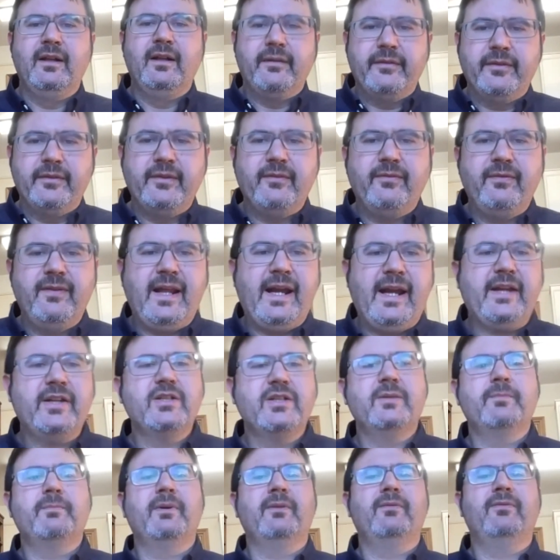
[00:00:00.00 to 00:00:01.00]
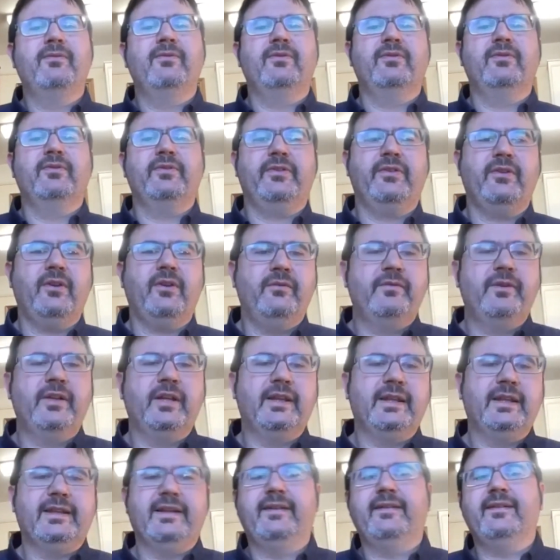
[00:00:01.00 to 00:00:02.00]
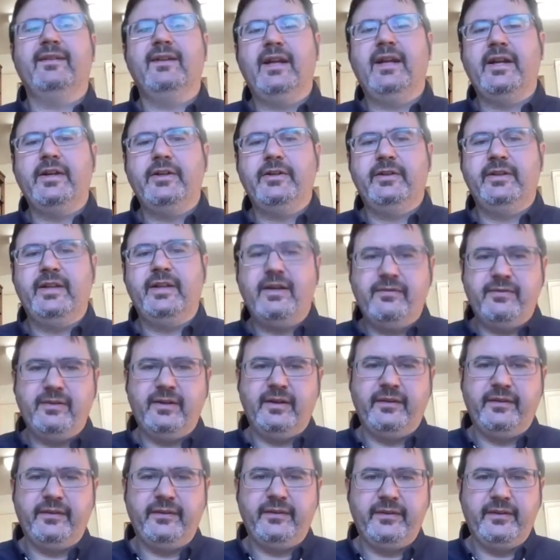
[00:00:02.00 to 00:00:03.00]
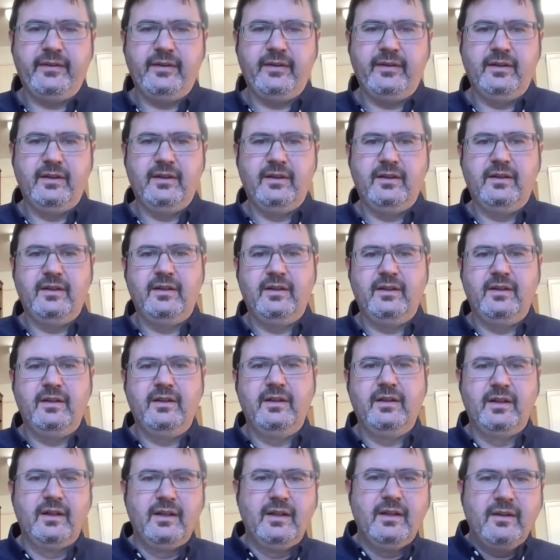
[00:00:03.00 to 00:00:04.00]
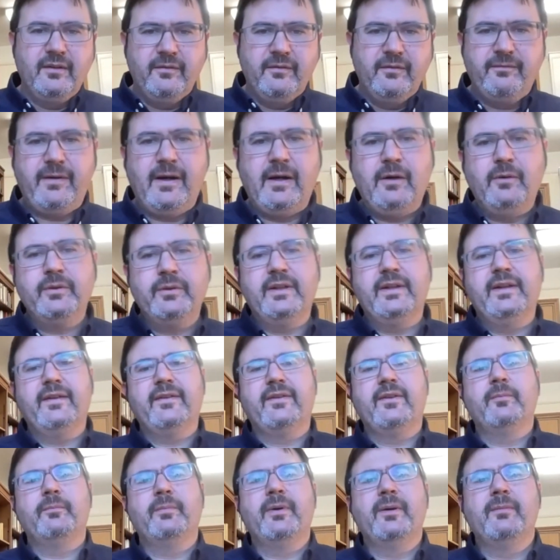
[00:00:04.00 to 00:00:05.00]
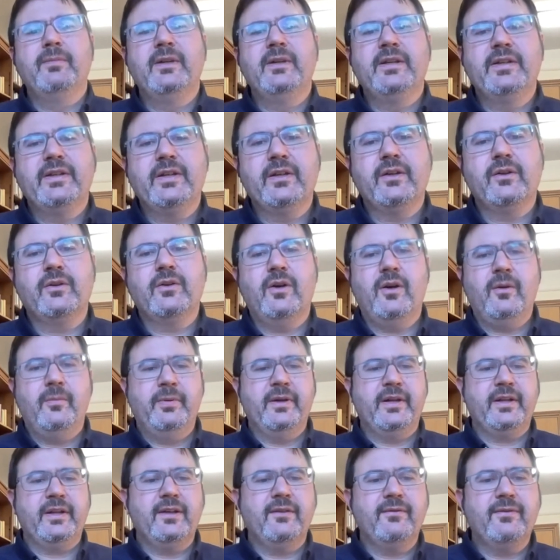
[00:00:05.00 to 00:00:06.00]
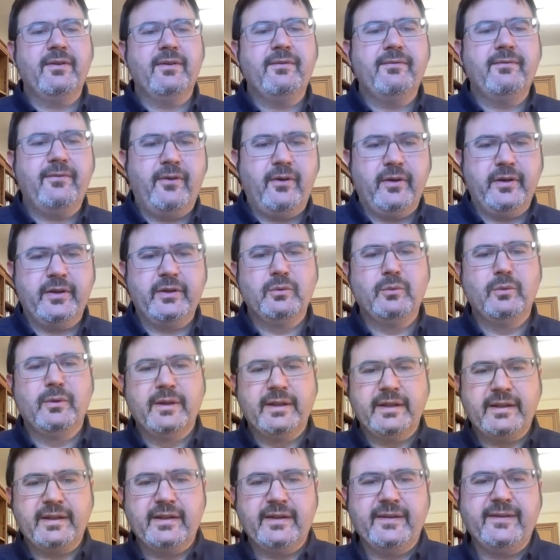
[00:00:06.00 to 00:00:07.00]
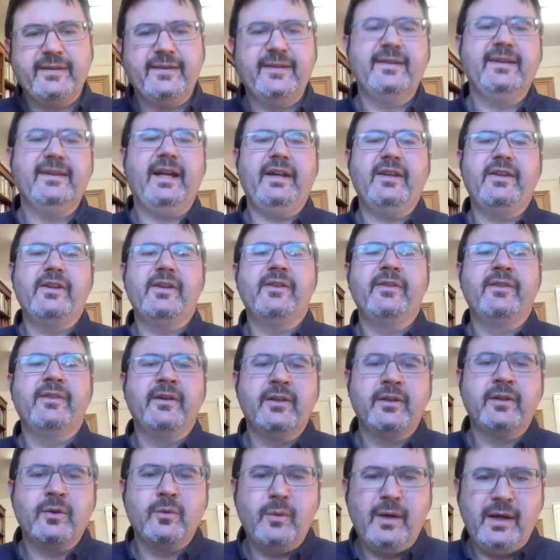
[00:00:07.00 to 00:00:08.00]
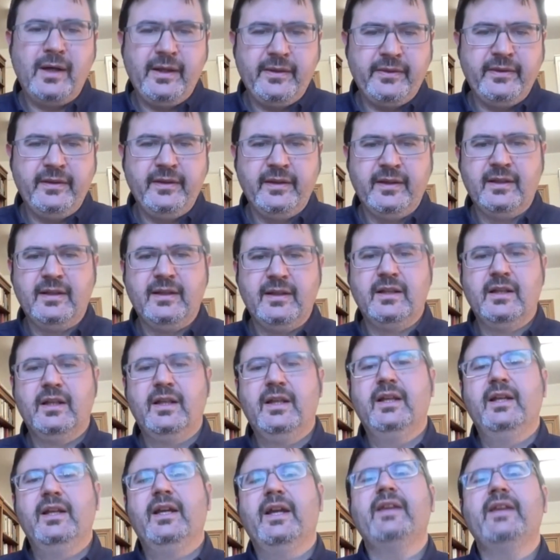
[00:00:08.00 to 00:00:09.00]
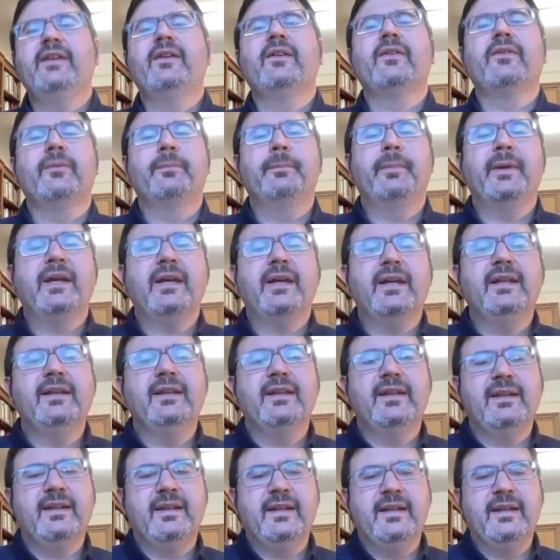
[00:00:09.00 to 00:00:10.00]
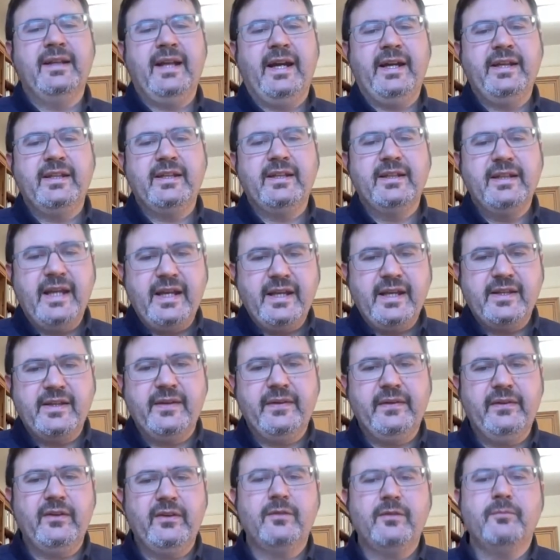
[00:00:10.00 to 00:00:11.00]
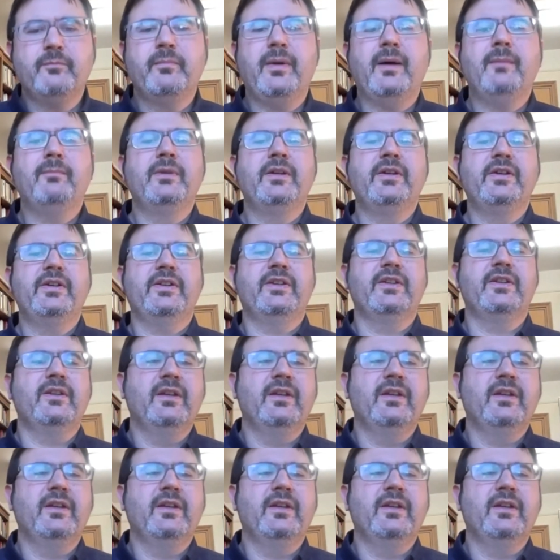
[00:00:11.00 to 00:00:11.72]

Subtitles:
the flagship of Soviet translation efforts. Founded as the Publishing Cooperative of Foreign Workers in 1931, it is peak in the 1980s. It published